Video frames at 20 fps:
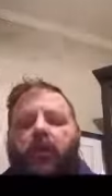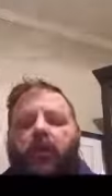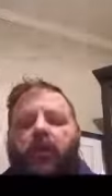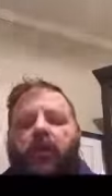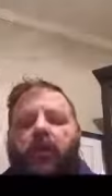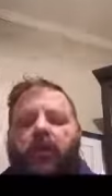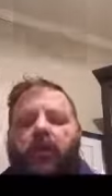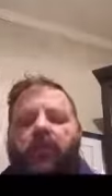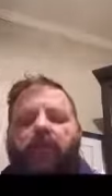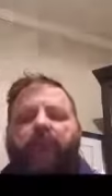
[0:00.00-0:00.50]

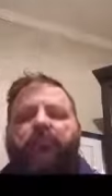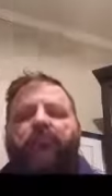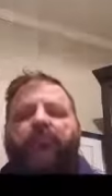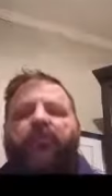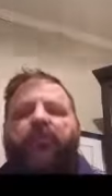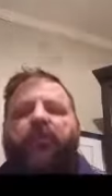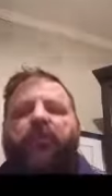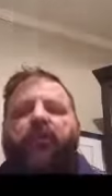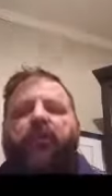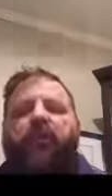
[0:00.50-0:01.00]

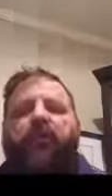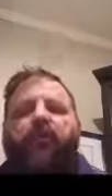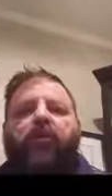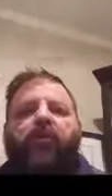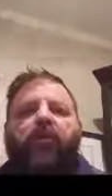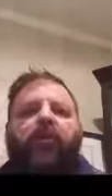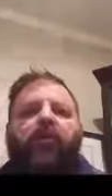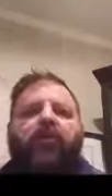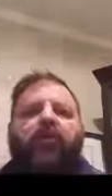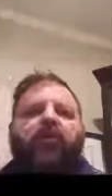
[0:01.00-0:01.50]
So
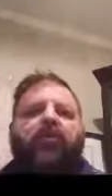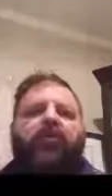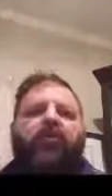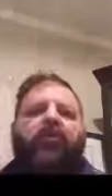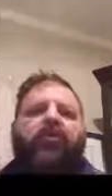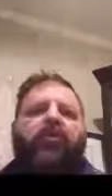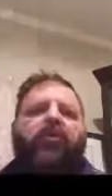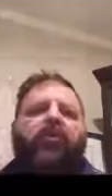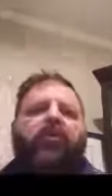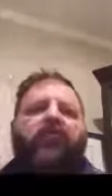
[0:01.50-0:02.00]

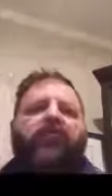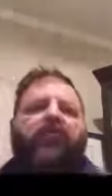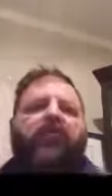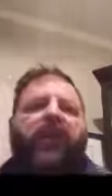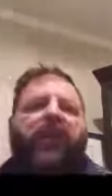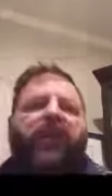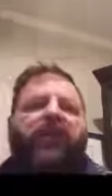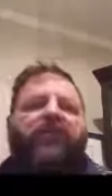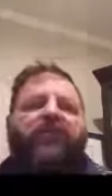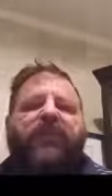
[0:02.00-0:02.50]
if you're
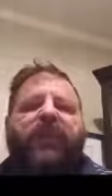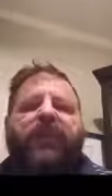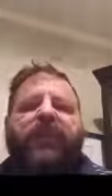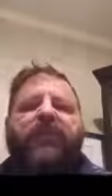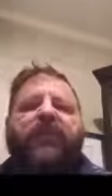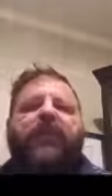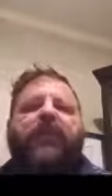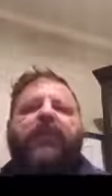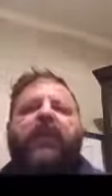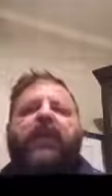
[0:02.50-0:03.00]
not
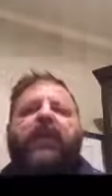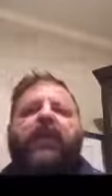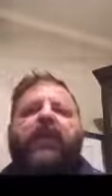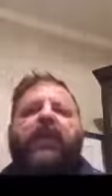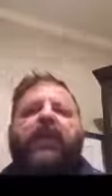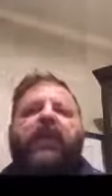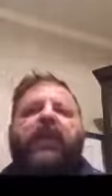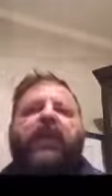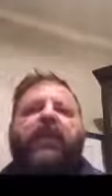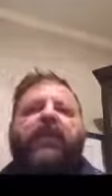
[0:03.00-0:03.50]
techie
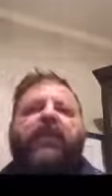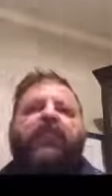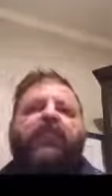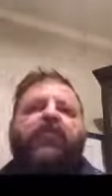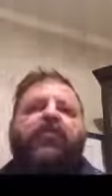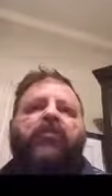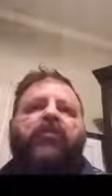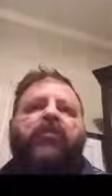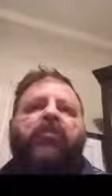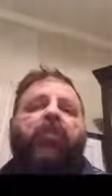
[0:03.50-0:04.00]
and
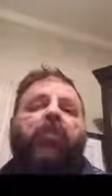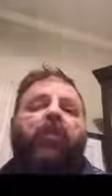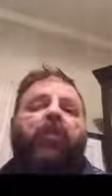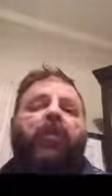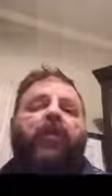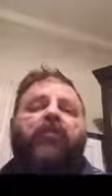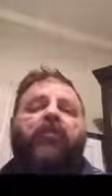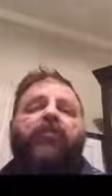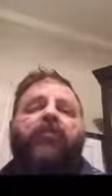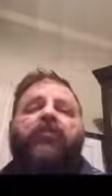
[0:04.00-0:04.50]
you don't
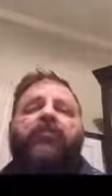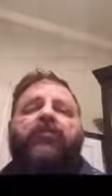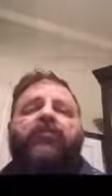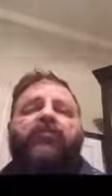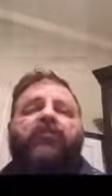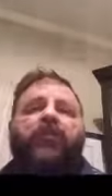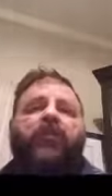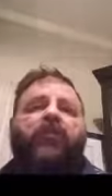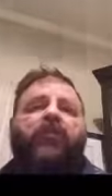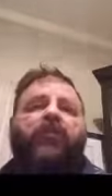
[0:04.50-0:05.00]
want to do it,
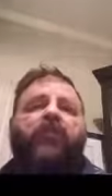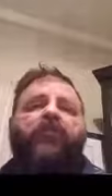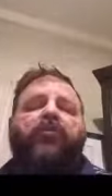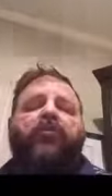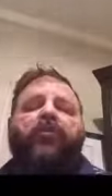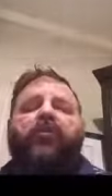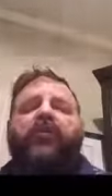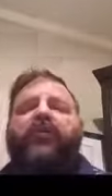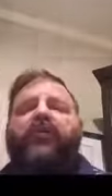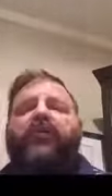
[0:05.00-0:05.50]
there's people who will
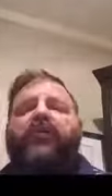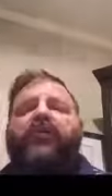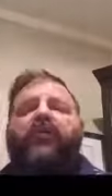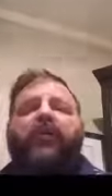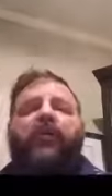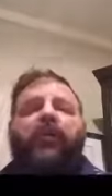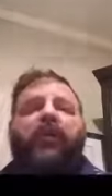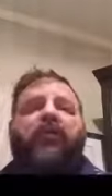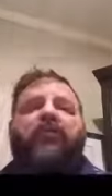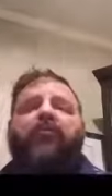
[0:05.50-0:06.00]
do it. If you have any
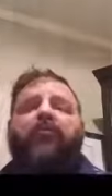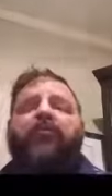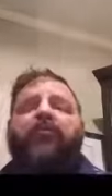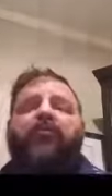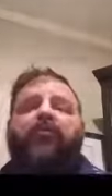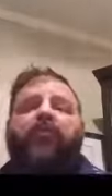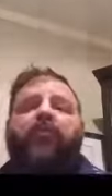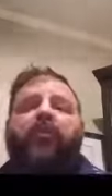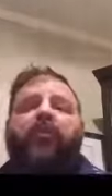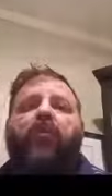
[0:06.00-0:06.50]
questions,
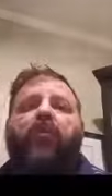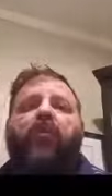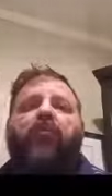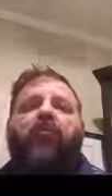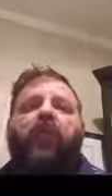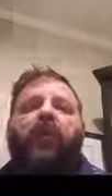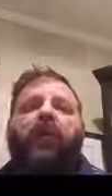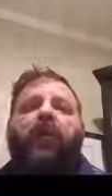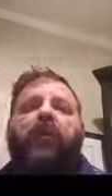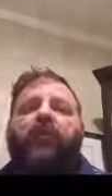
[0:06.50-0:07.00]
you can
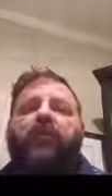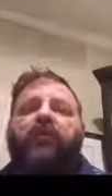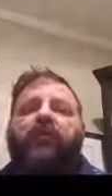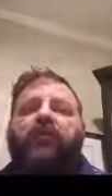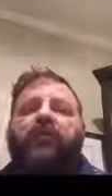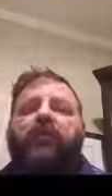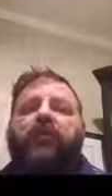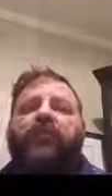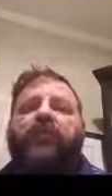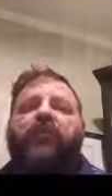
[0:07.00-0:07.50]
call
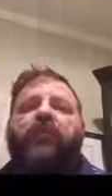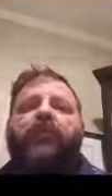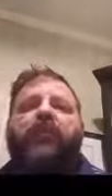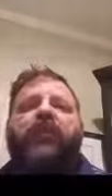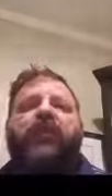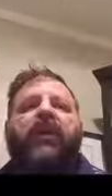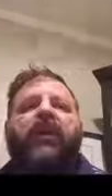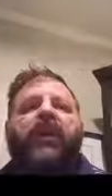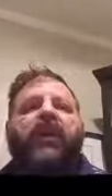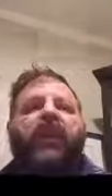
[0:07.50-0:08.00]
email
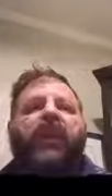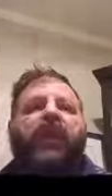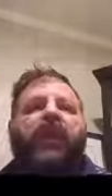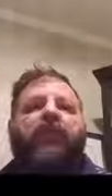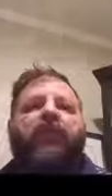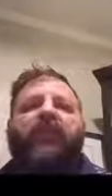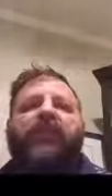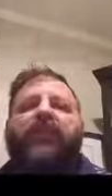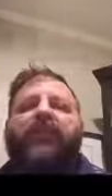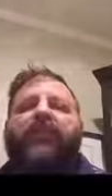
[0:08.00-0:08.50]
me. I'll
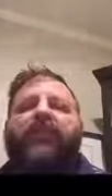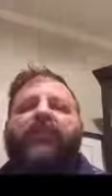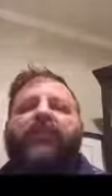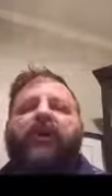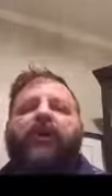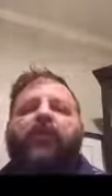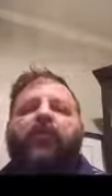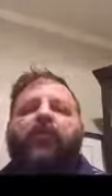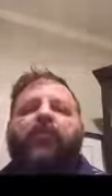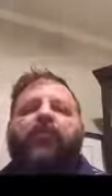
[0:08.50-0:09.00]
be glad to
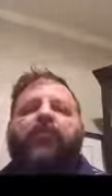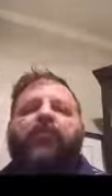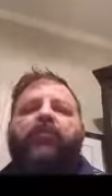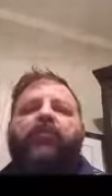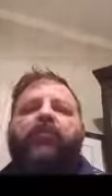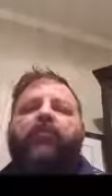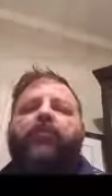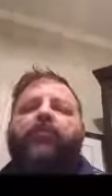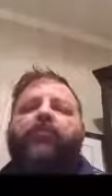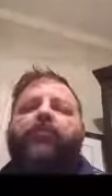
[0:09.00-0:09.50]
follow up with
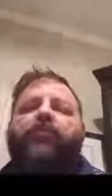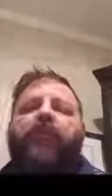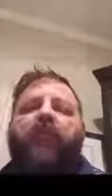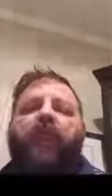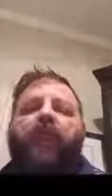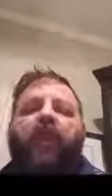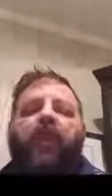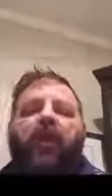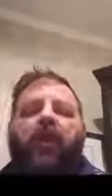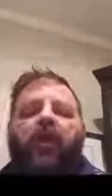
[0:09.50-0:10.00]
you.
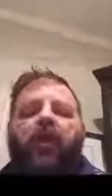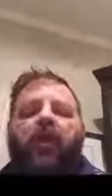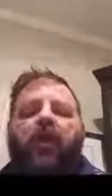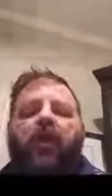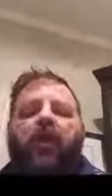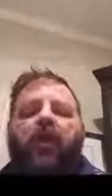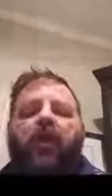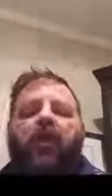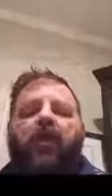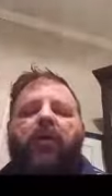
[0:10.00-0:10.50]

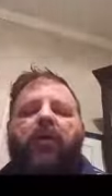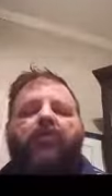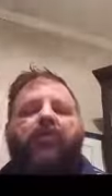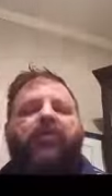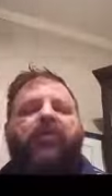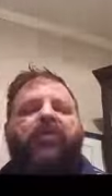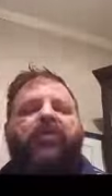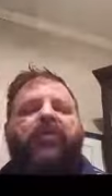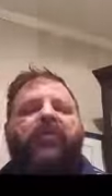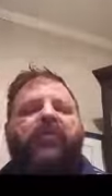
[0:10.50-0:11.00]

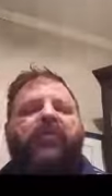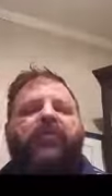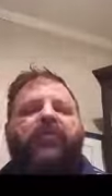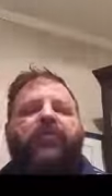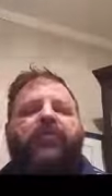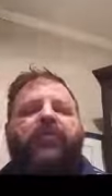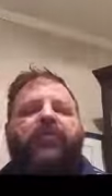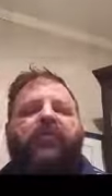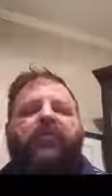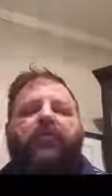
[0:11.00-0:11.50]
But you get this
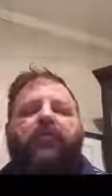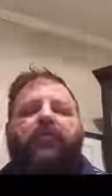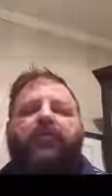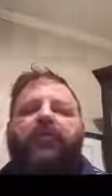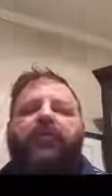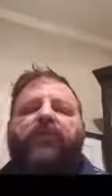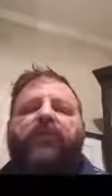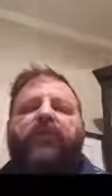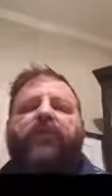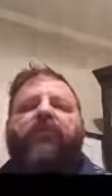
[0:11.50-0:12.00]
pixel,
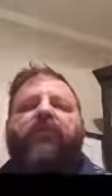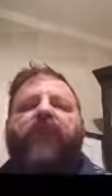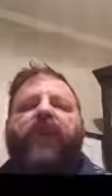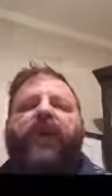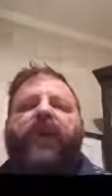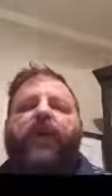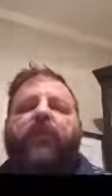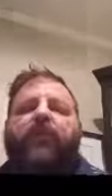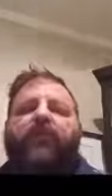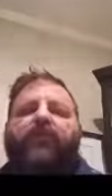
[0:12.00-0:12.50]
and this is what
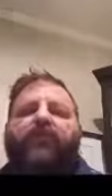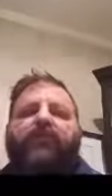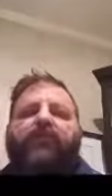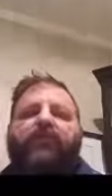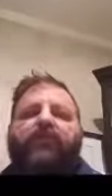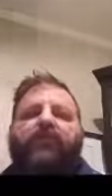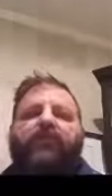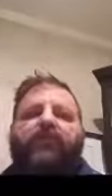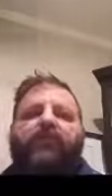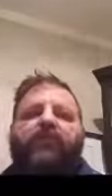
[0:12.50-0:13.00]

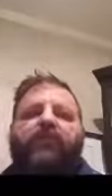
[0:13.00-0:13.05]
happens.